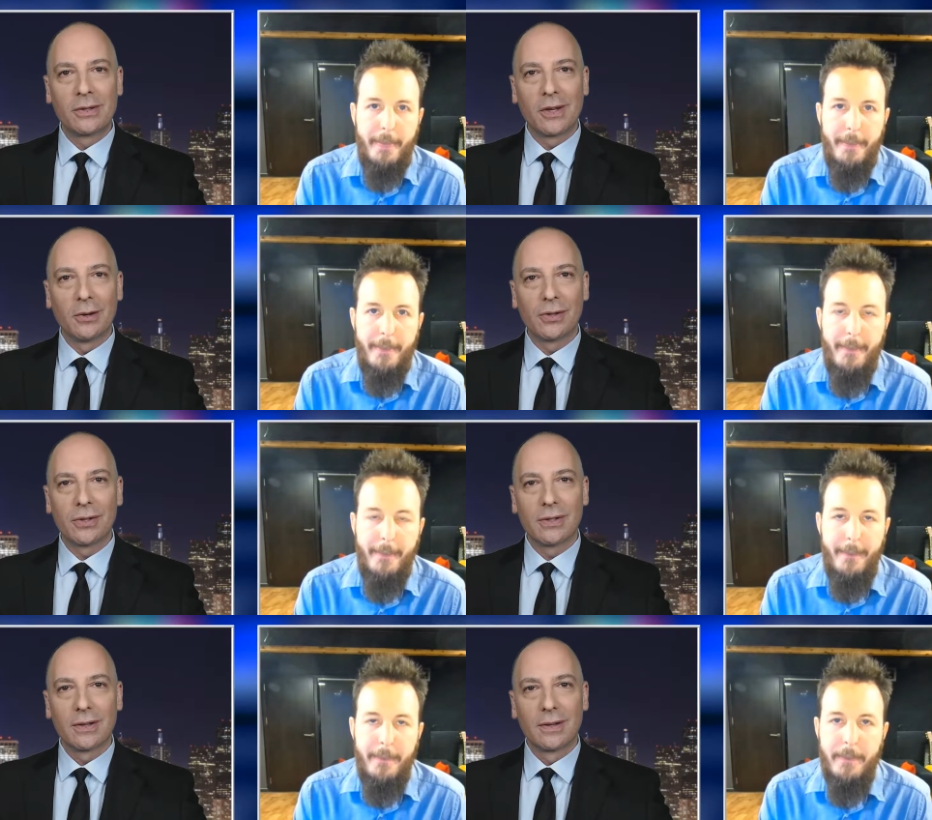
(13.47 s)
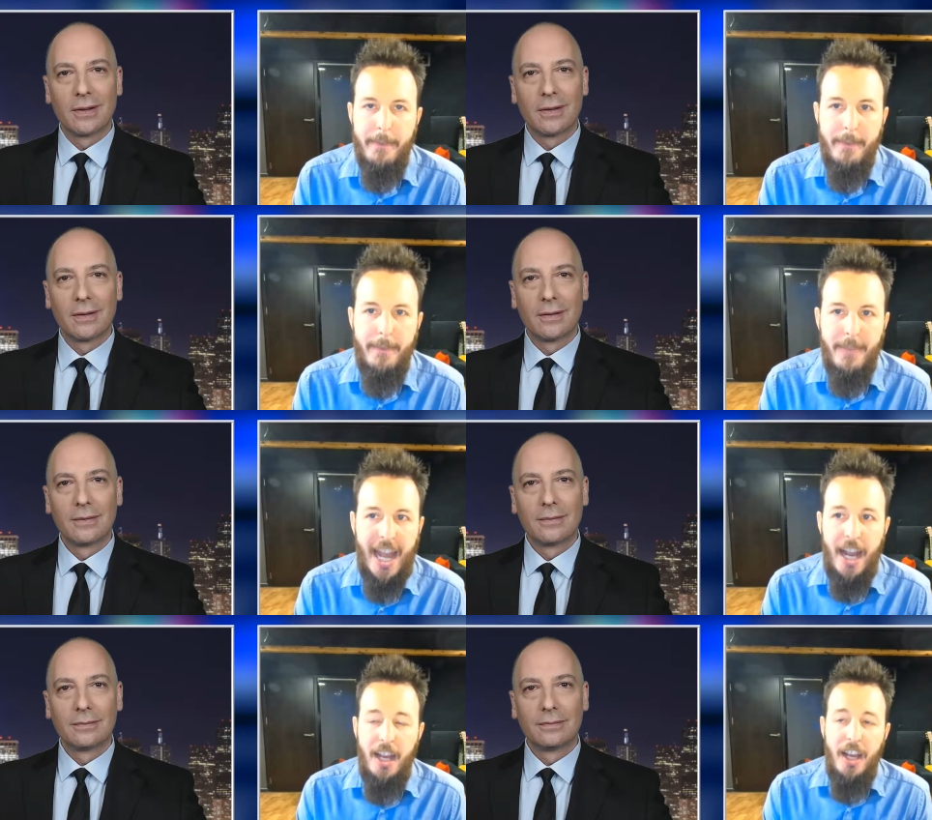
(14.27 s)
Speaker 1: Solutions?
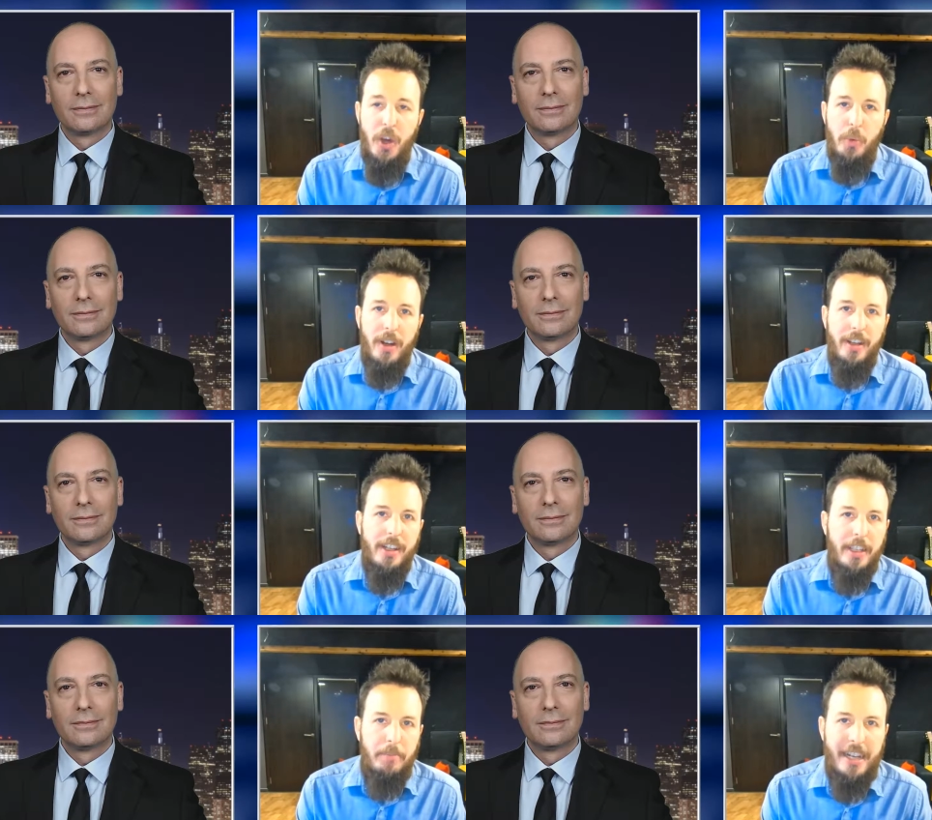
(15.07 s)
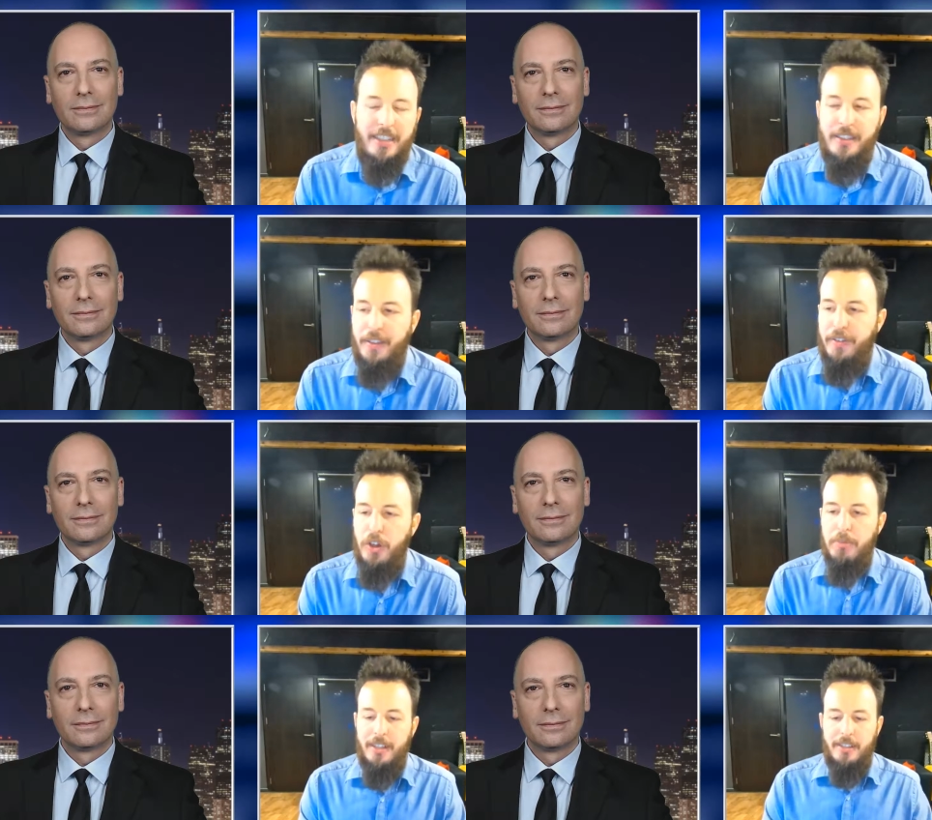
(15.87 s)
Speaker 2: Well, in the past few
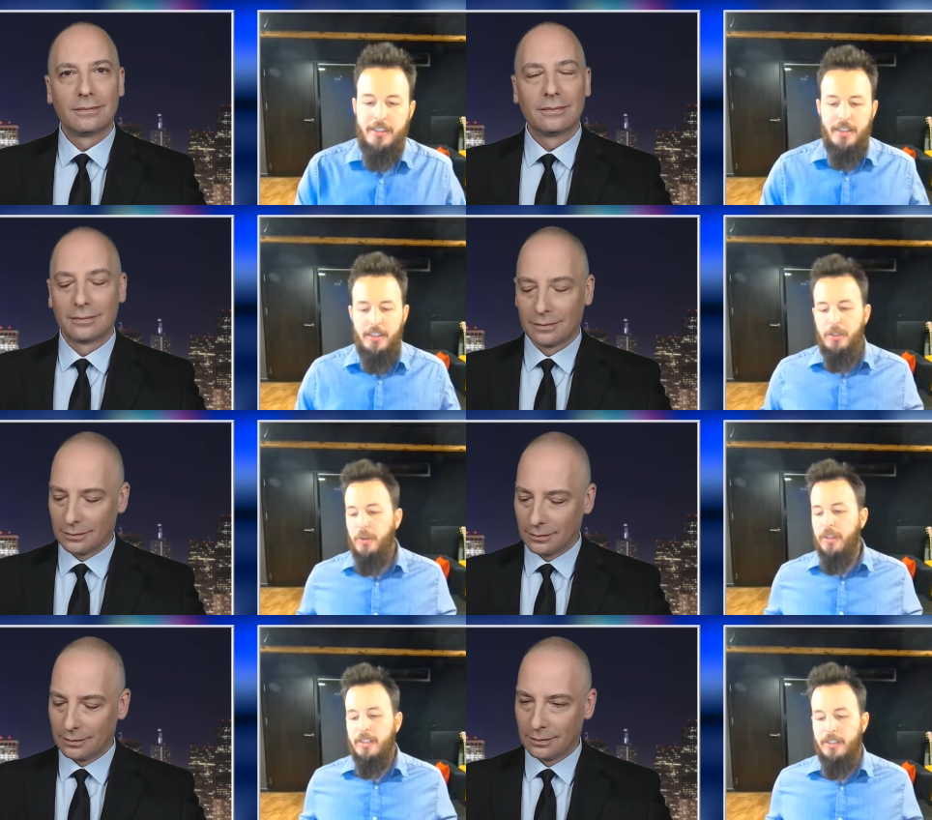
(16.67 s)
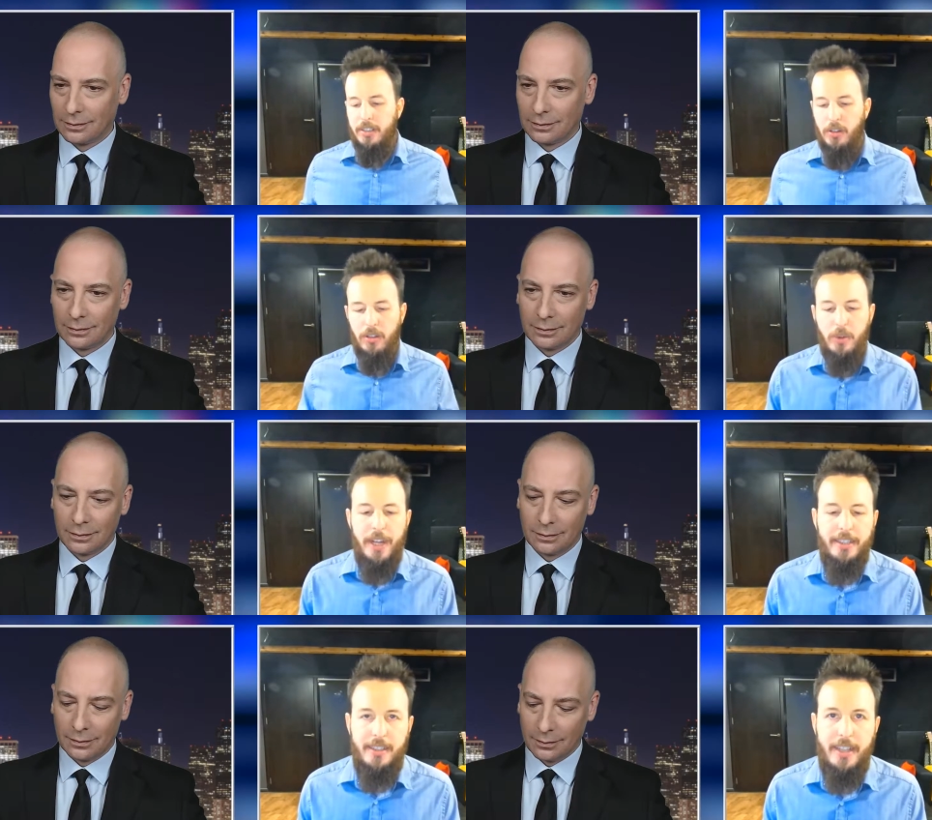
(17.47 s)
months, during this whole
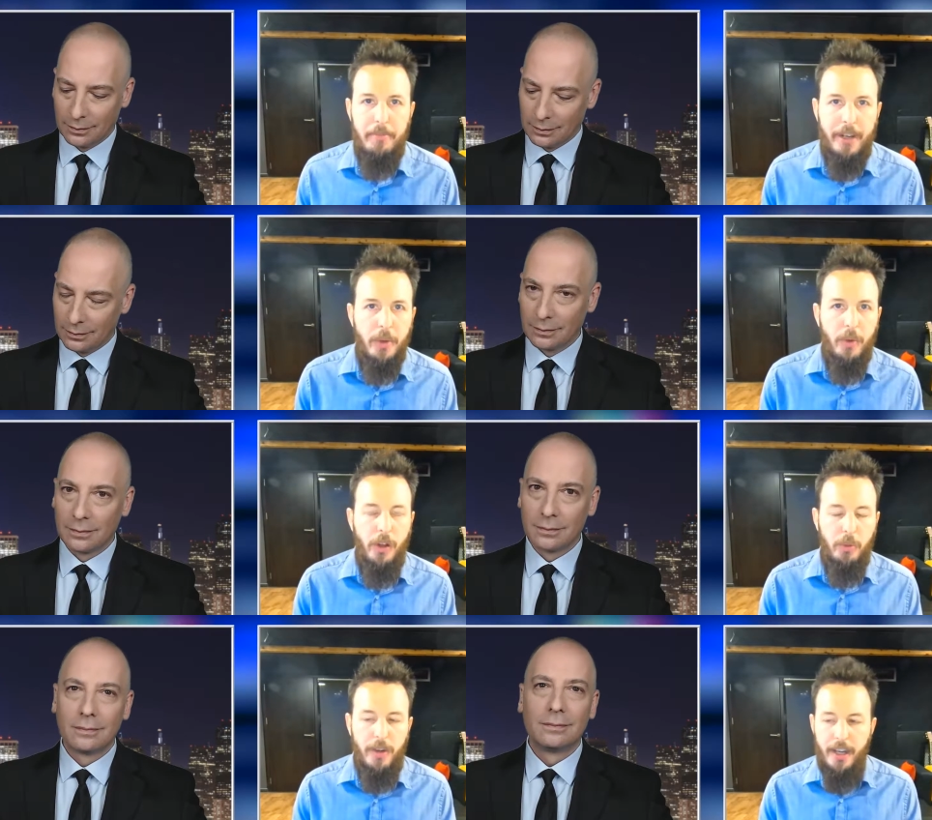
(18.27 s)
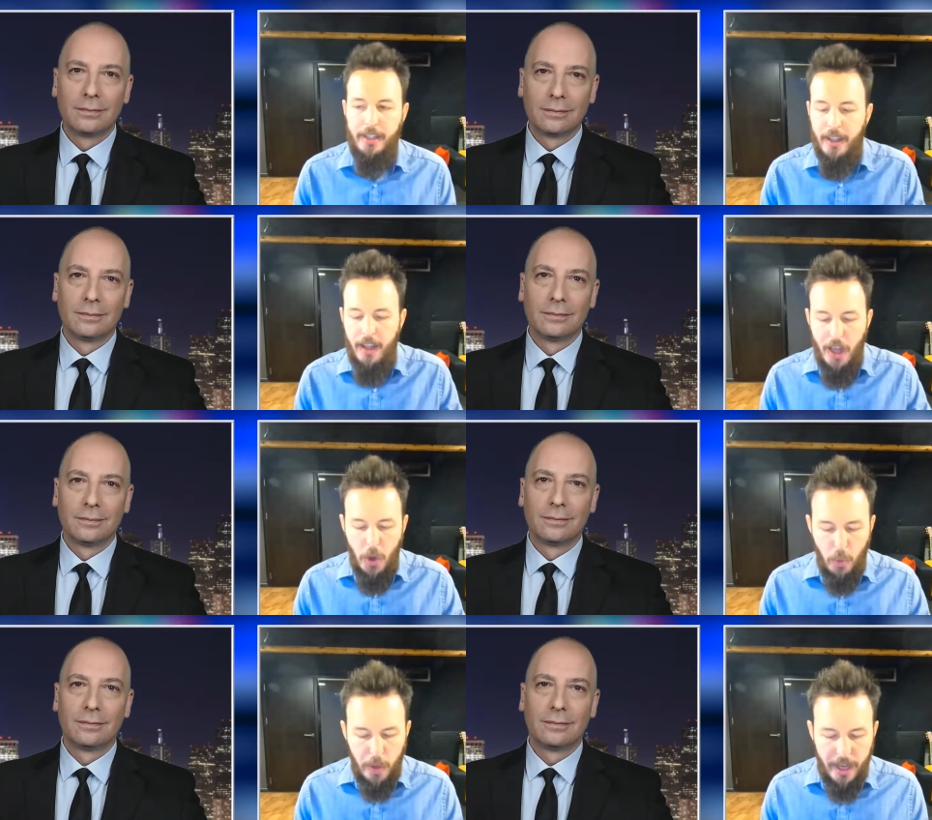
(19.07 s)
crisis happening worldwide,
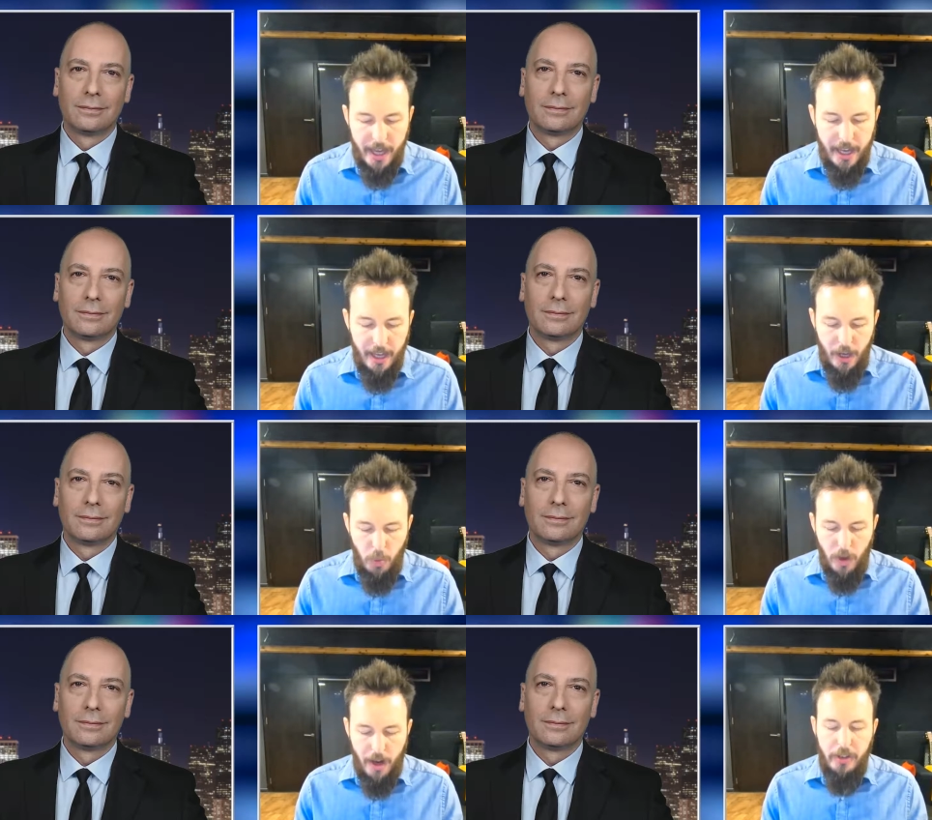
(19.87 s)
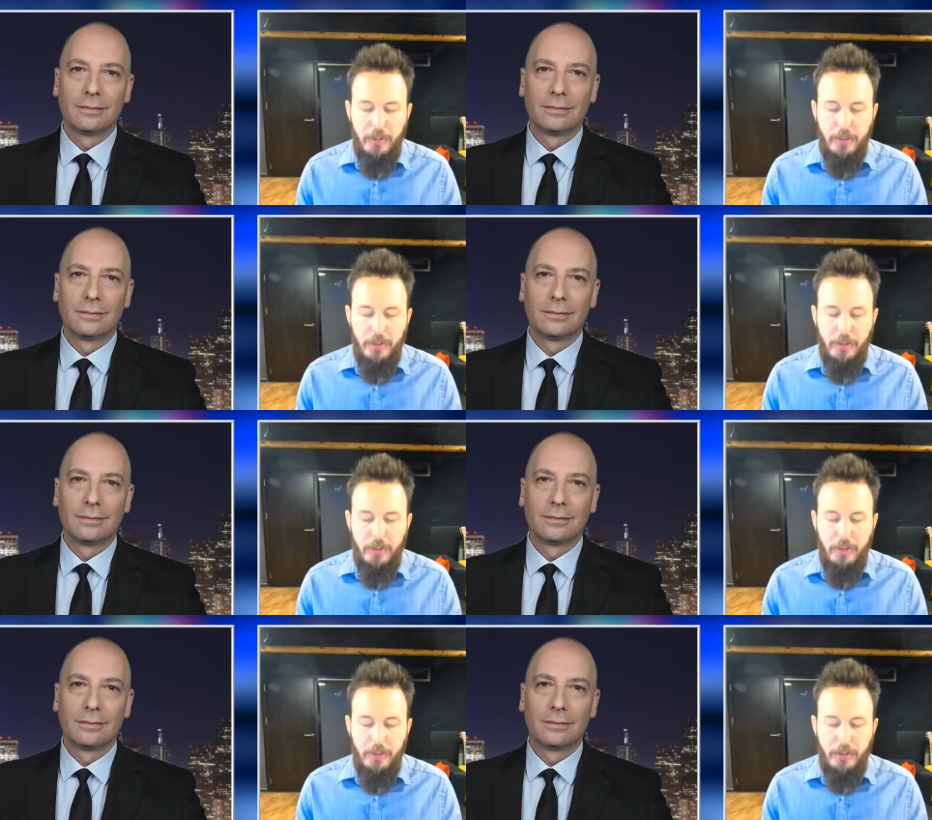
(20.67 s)
we wanted to